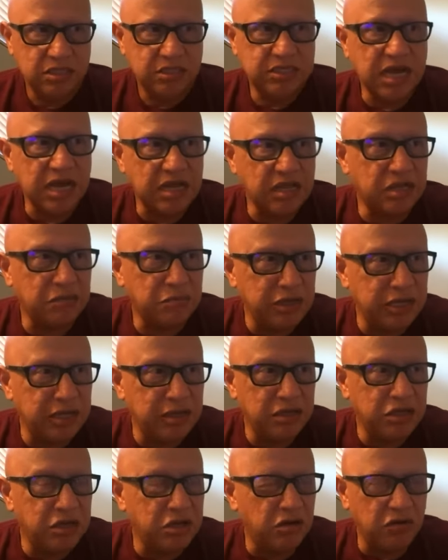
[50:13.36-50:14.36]
telling
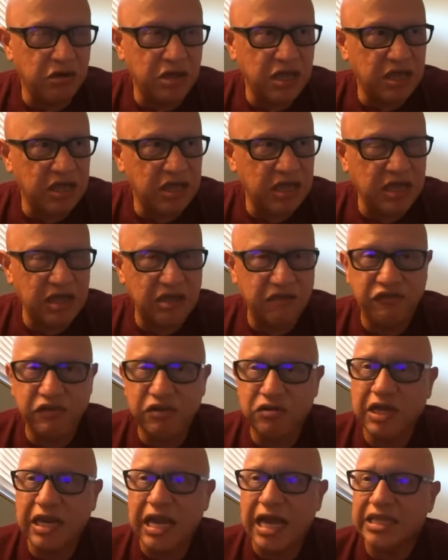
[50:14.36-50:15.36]
me you know if
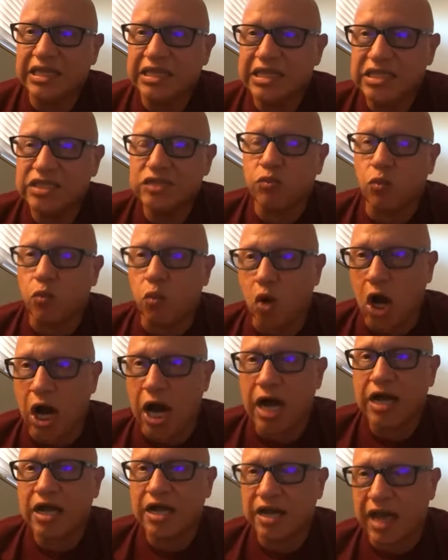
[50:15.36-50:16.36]
you can at least
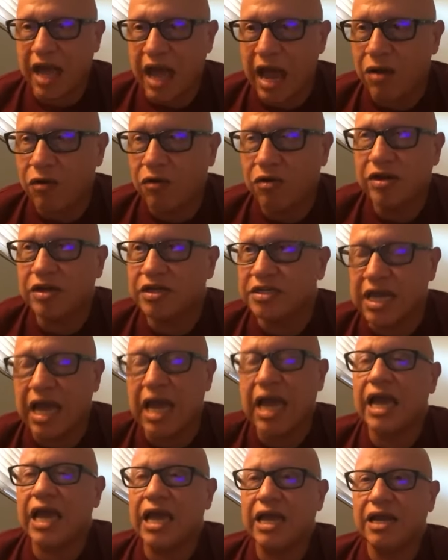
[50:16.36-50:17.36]
walk an hour a
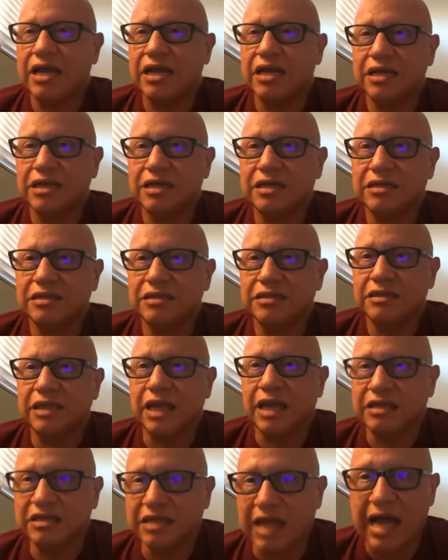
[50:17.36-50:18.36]
day
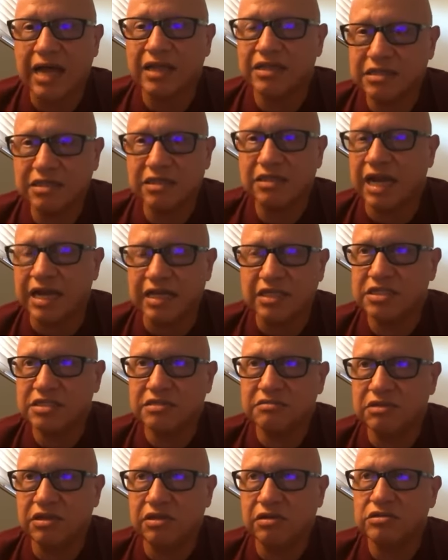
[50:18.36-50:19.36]
like that
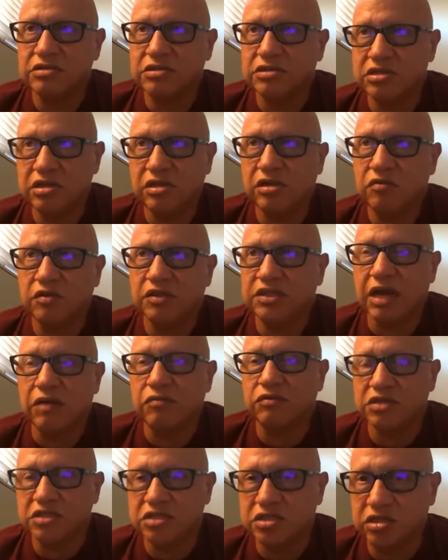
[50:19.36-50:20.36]
that's you know do you know what that
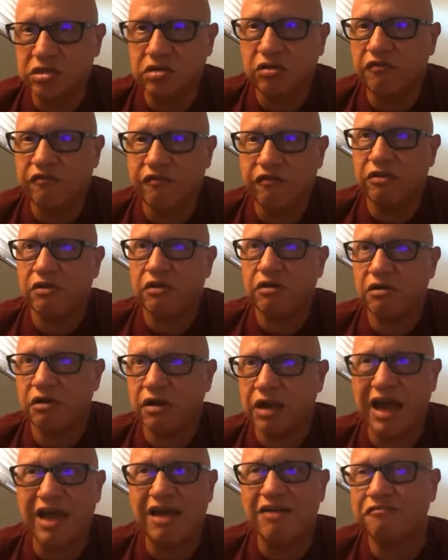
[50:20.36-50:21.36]
would do for your
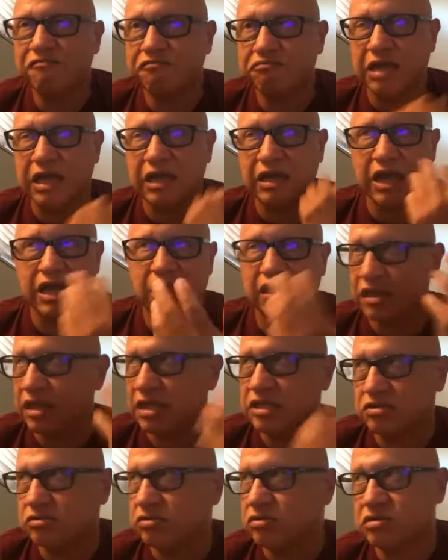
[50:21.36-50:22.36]
i have like high
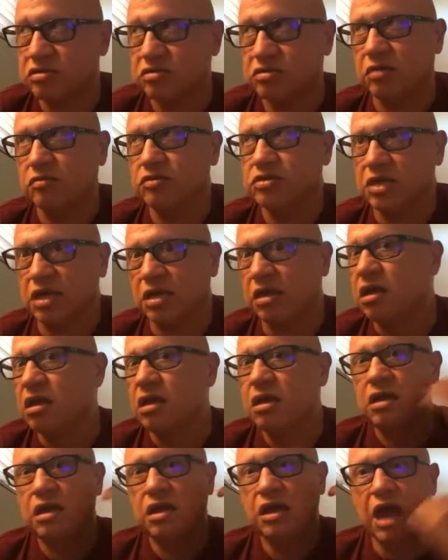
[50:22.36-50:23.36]
cholesterol so it's always like
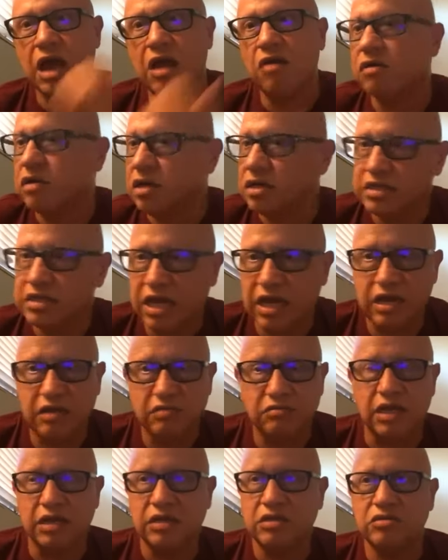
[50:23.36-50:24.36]
an hour a day
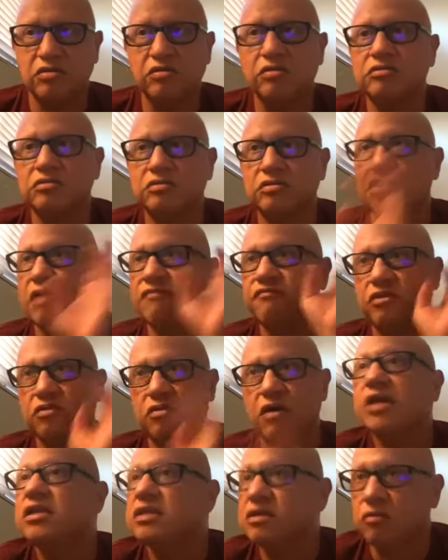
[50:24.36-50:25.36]
like you'll you have
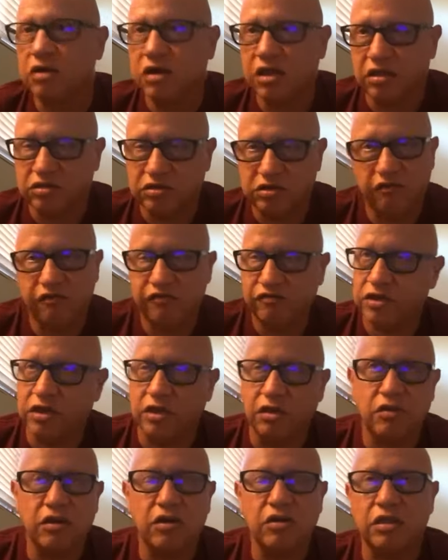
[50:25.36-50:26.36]
no idea what it'll do to
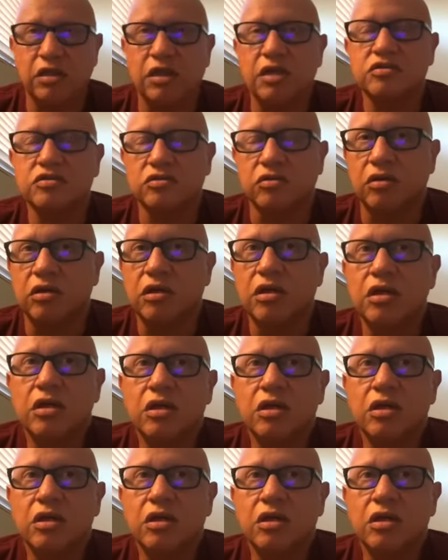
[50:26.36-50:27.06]
lower your cholesterol